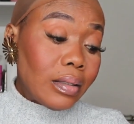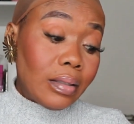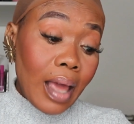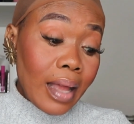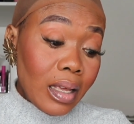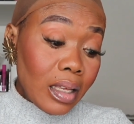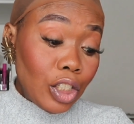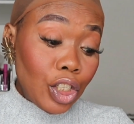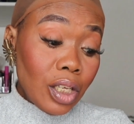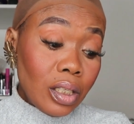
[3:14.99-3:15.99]
10
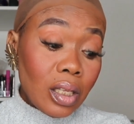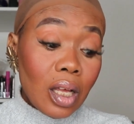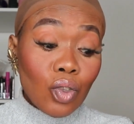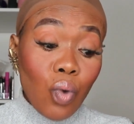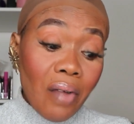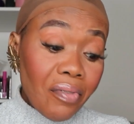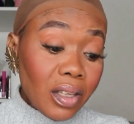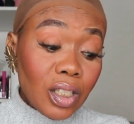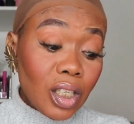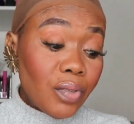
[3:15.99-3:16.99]
inches, 12
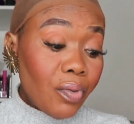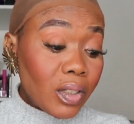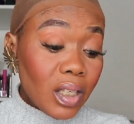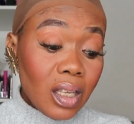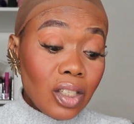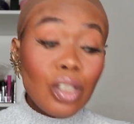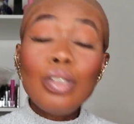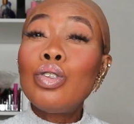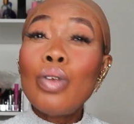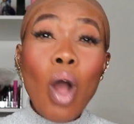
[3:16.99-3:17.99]
inches, 14
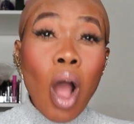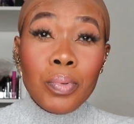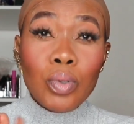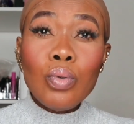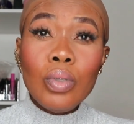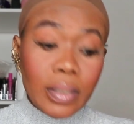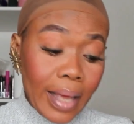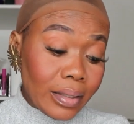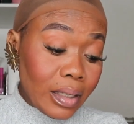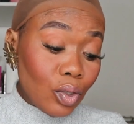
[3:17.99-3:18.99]
inches, up to
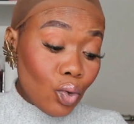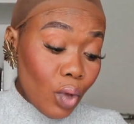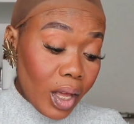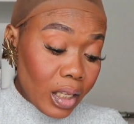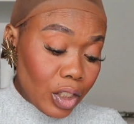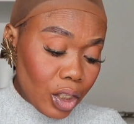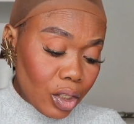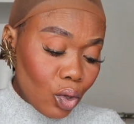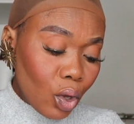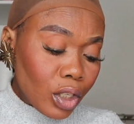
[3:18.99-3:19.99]
32
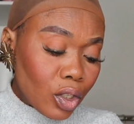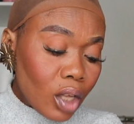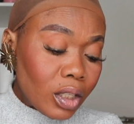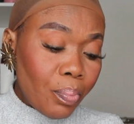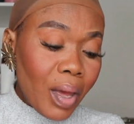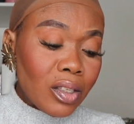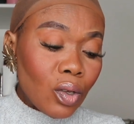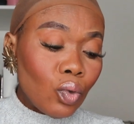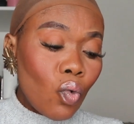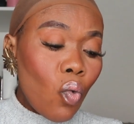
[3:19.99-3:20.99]
inches. So it all depends
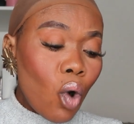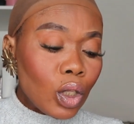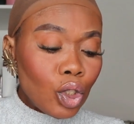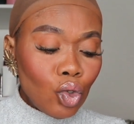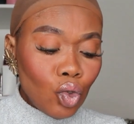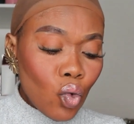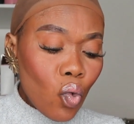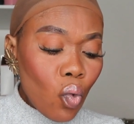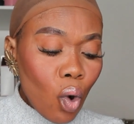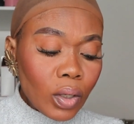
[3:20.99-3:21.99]
on what you
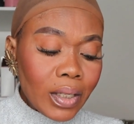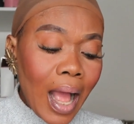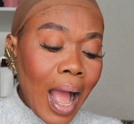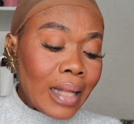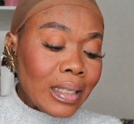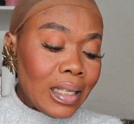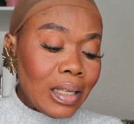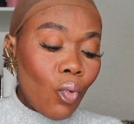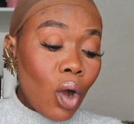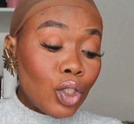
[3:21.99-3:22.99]
want and
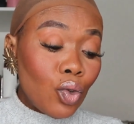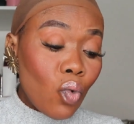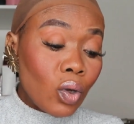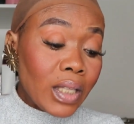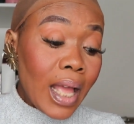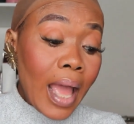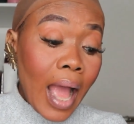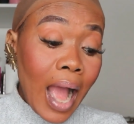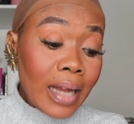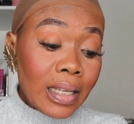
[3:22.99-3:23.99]
it
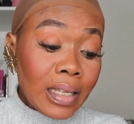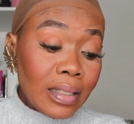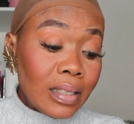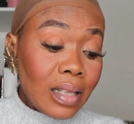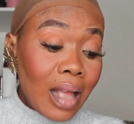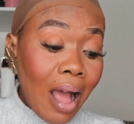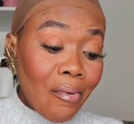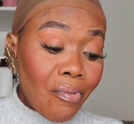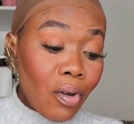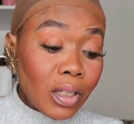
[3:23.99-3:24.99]
is
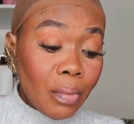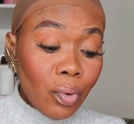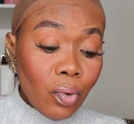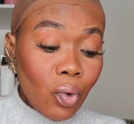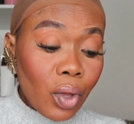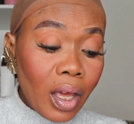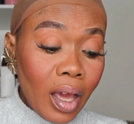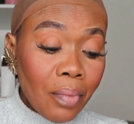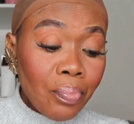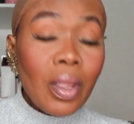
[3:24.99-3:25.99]
affordable.
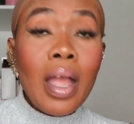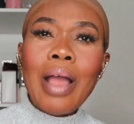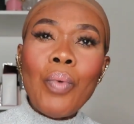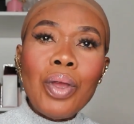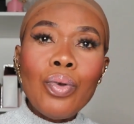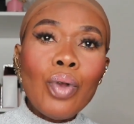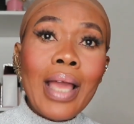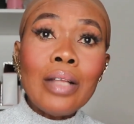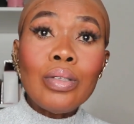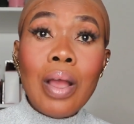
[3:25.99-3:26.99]
Okay, and when you
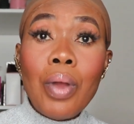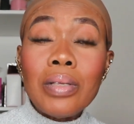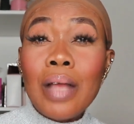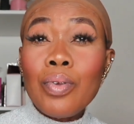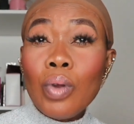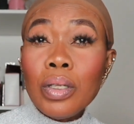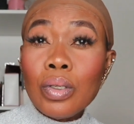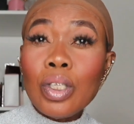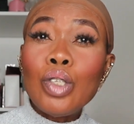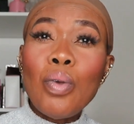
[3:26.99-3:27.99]
get to their website, you're going
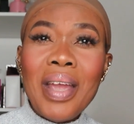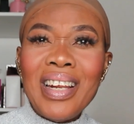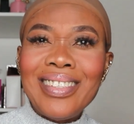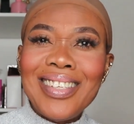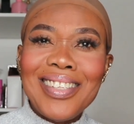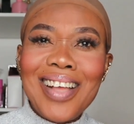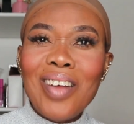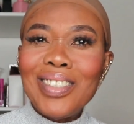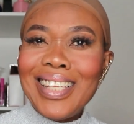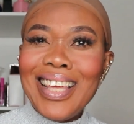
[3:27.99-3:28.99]
to see so many
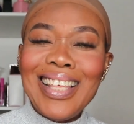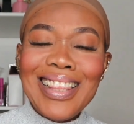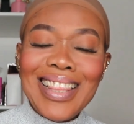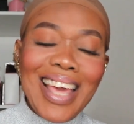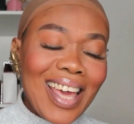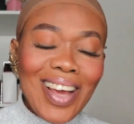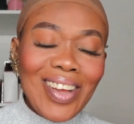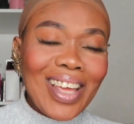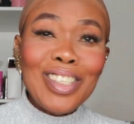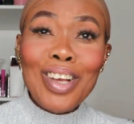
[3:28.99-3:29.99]
discounts in there.
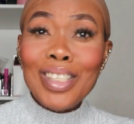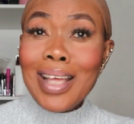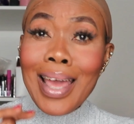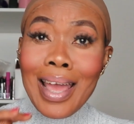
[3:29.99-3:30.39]
Okay, just